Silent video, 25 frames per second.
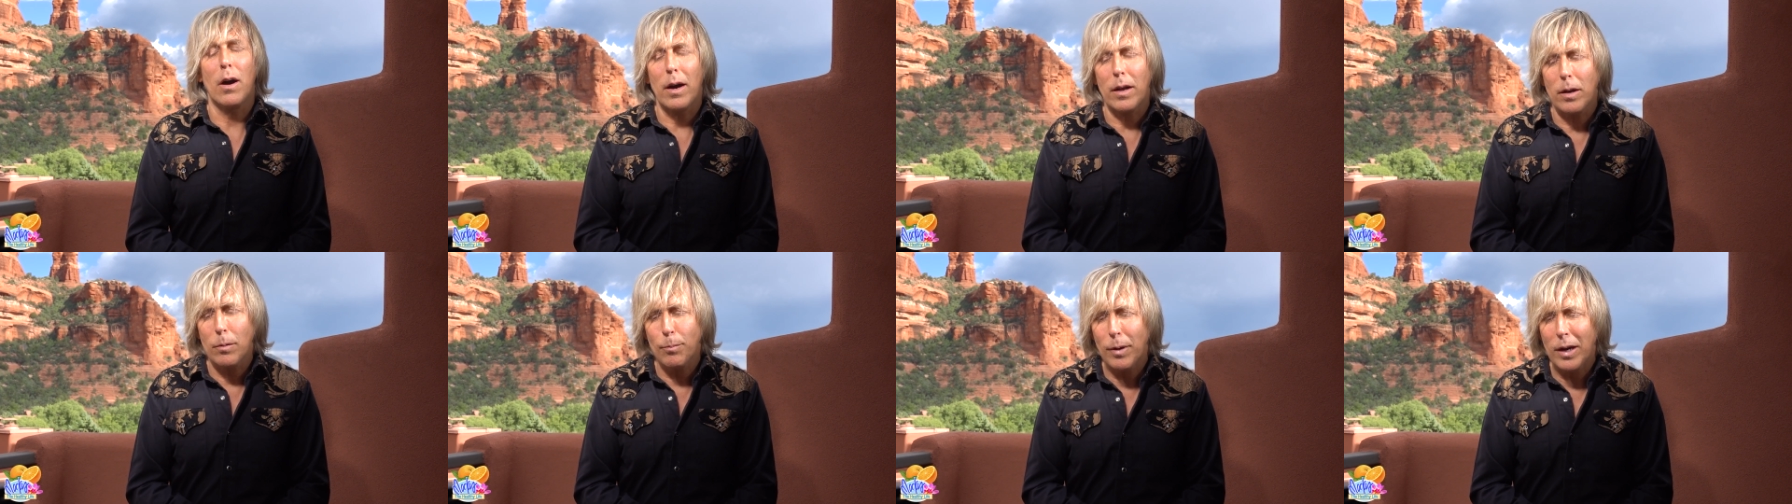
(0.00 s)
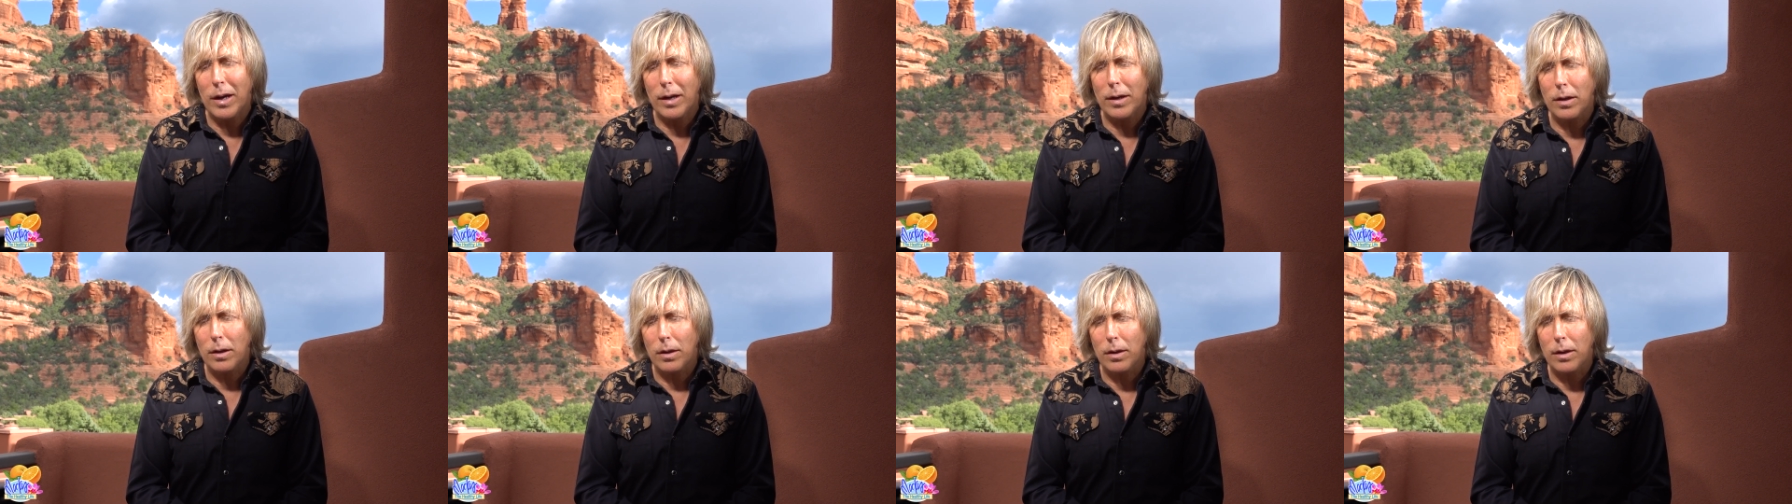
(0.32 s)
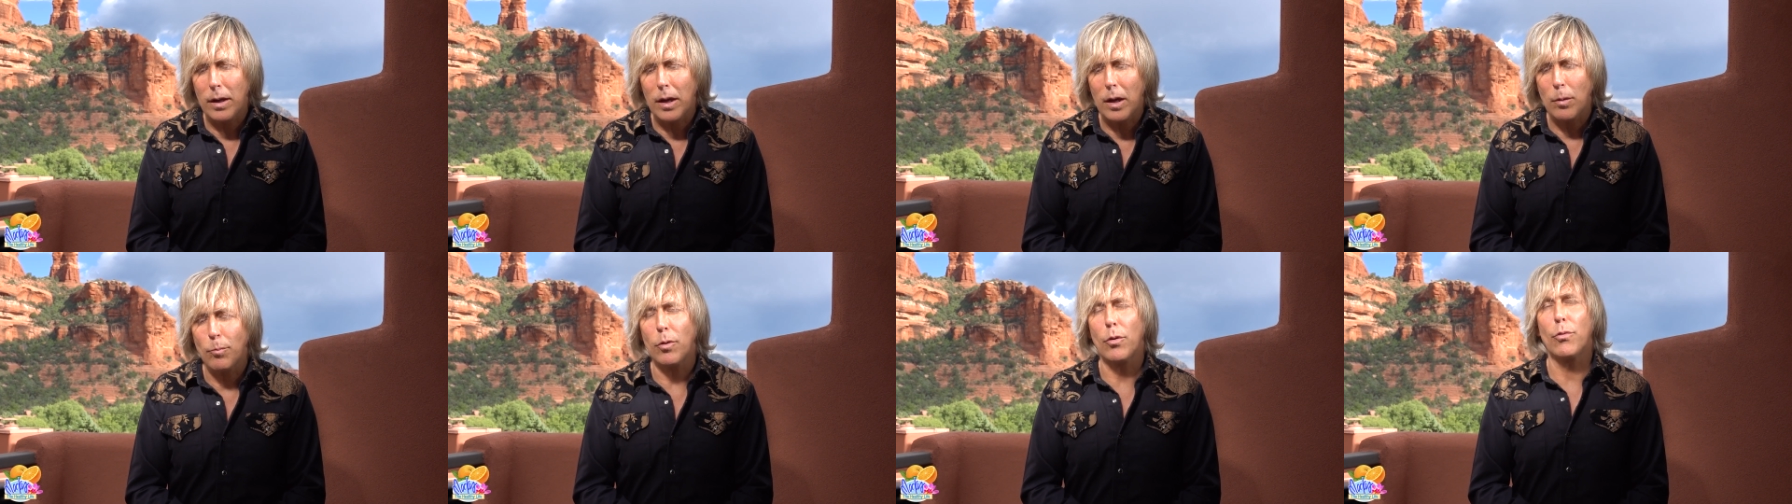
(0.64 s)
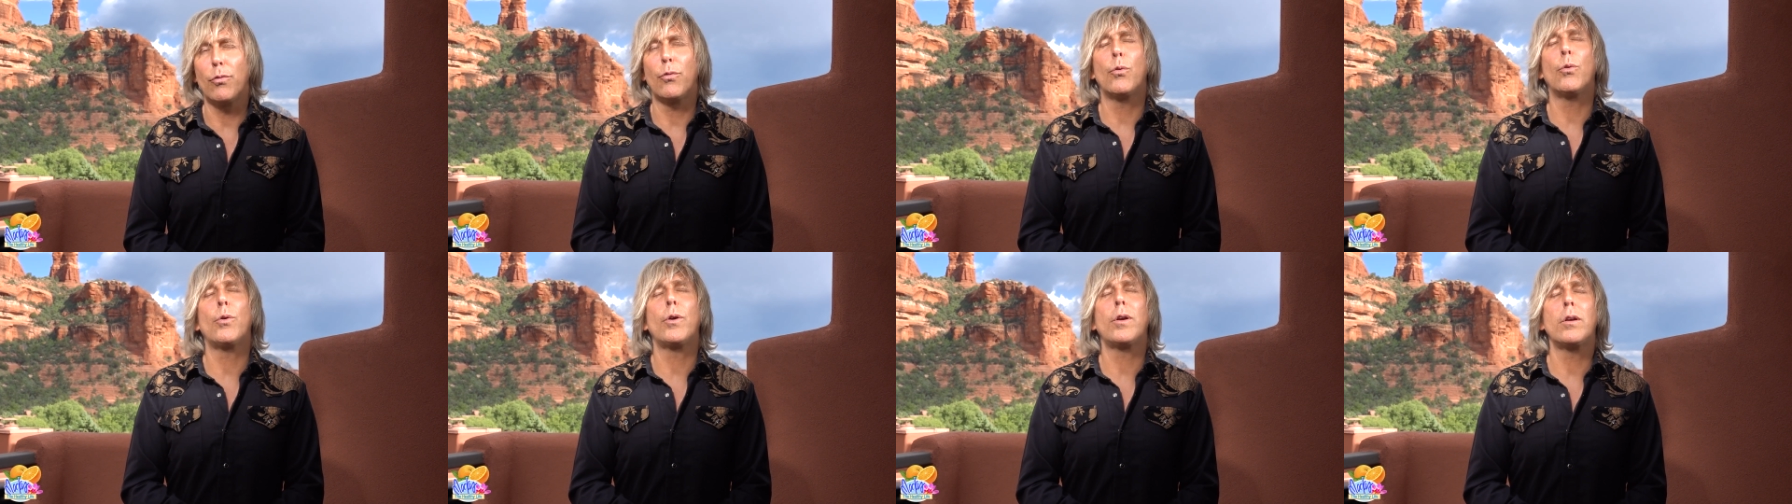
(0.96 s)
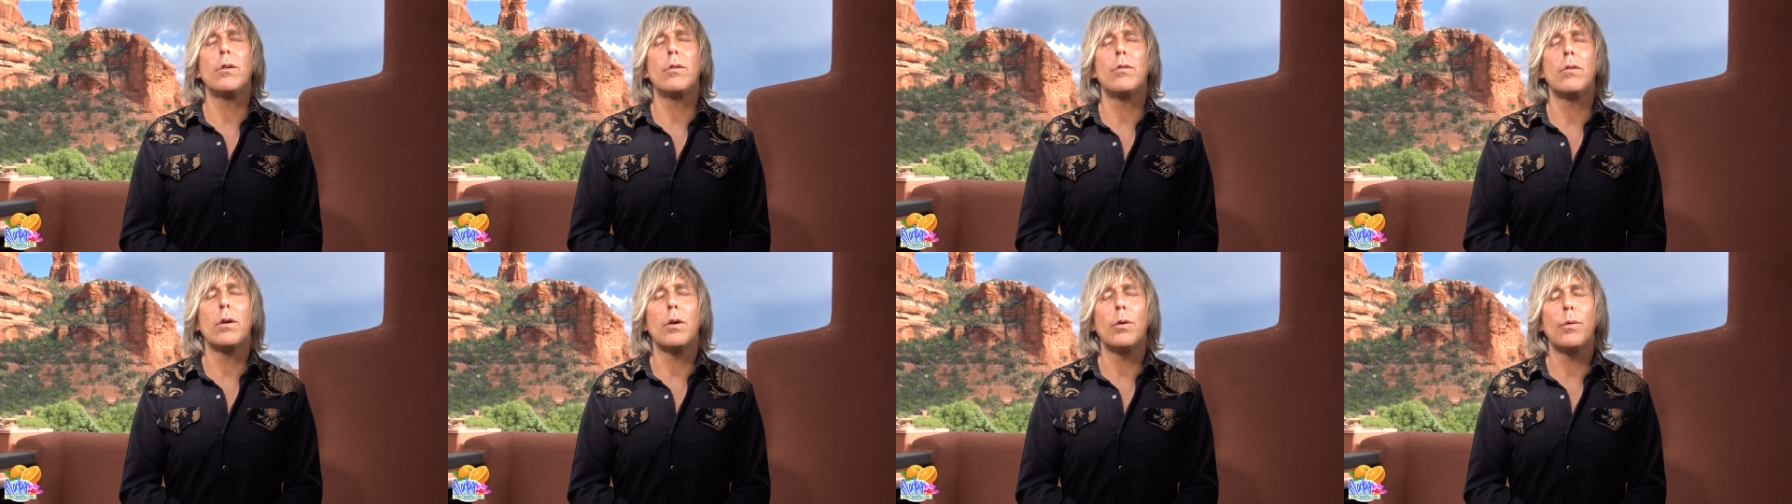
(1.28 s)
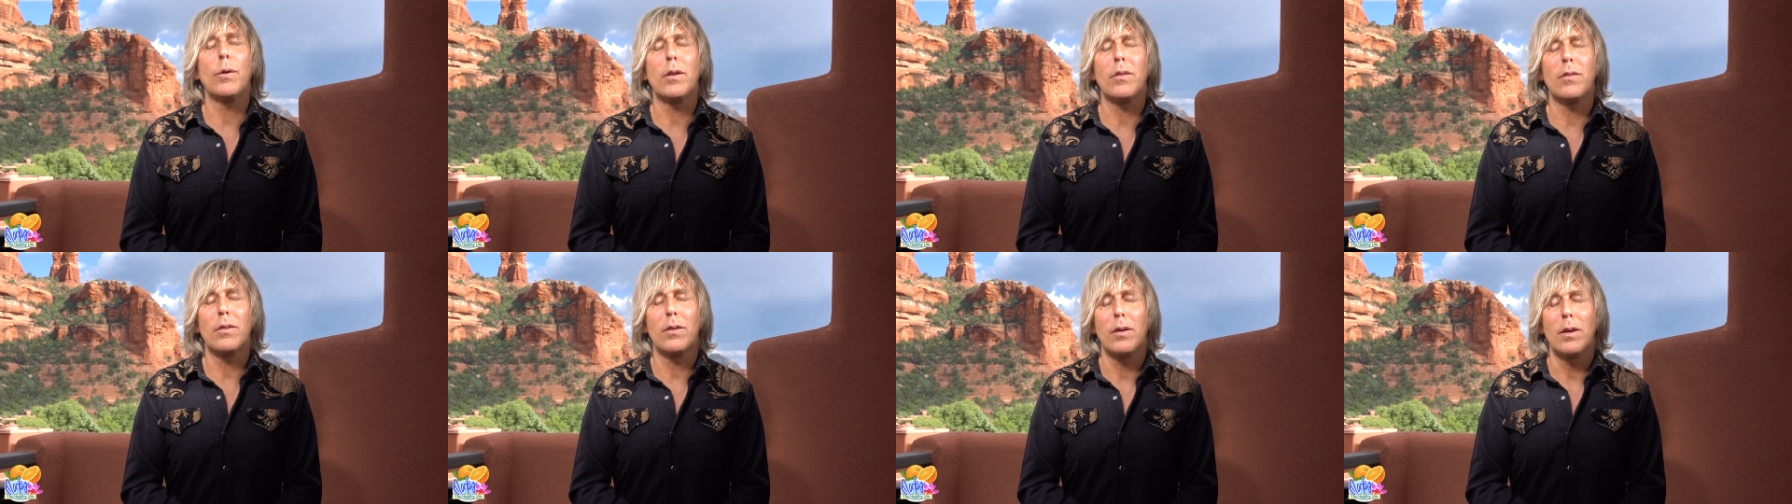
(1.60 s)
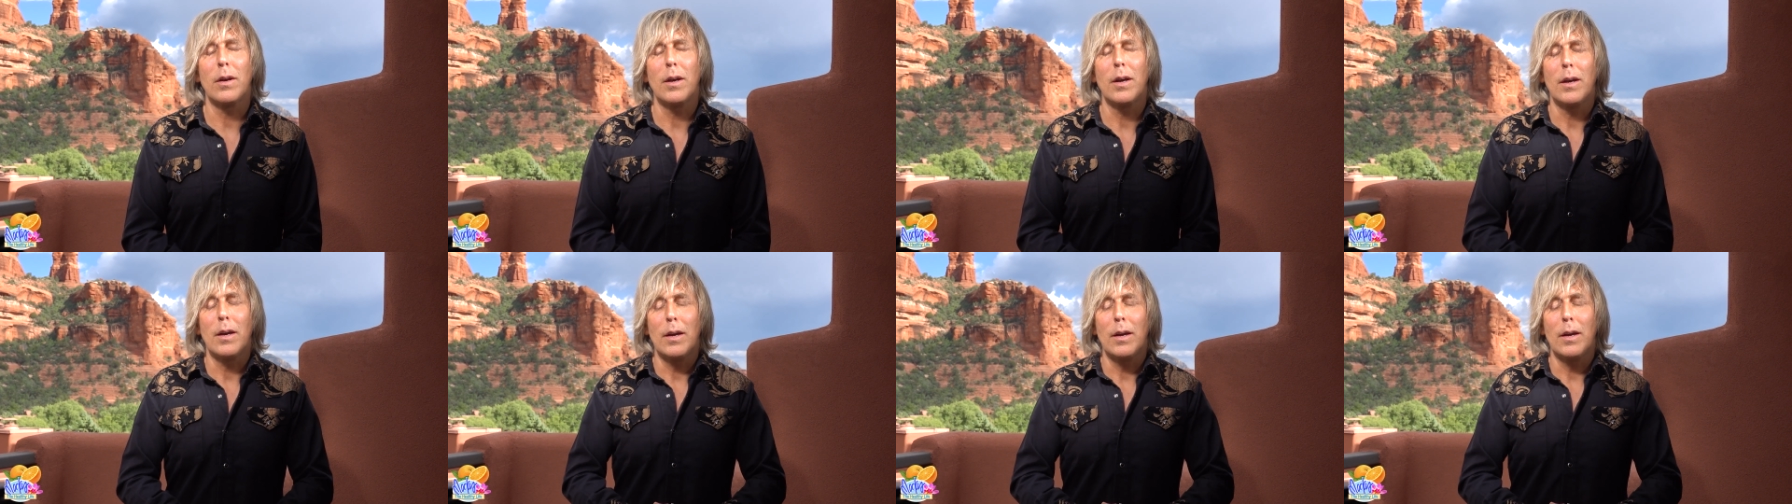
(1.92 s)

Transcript: automatically. And before you know it,